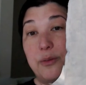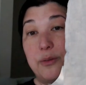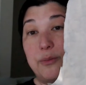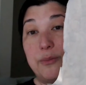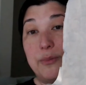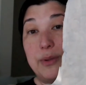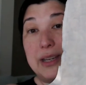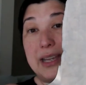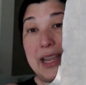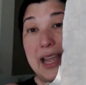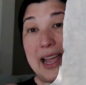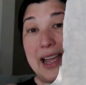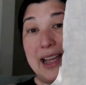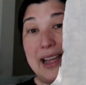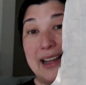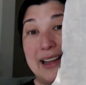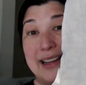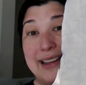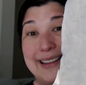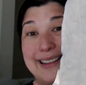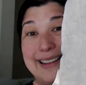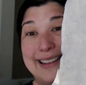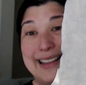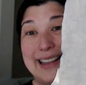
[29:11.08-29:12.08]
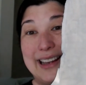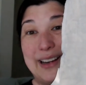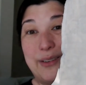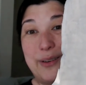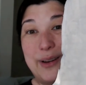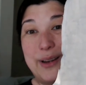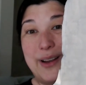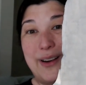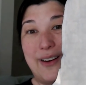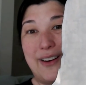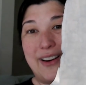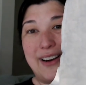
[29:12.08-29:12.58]
but yeah, there
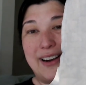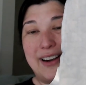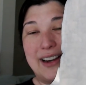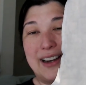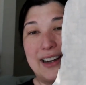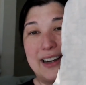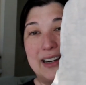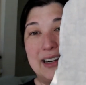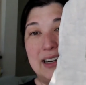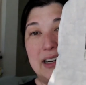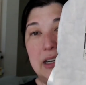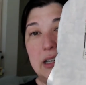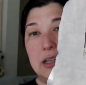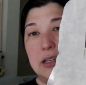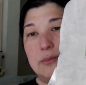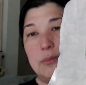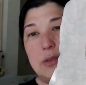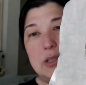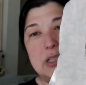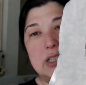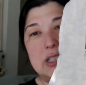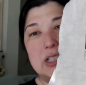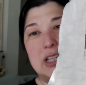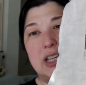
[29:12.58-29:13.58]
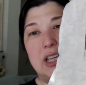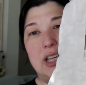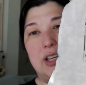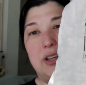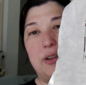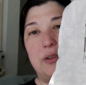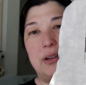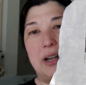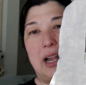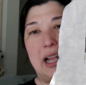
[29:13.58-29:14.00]
we are. This is cute. I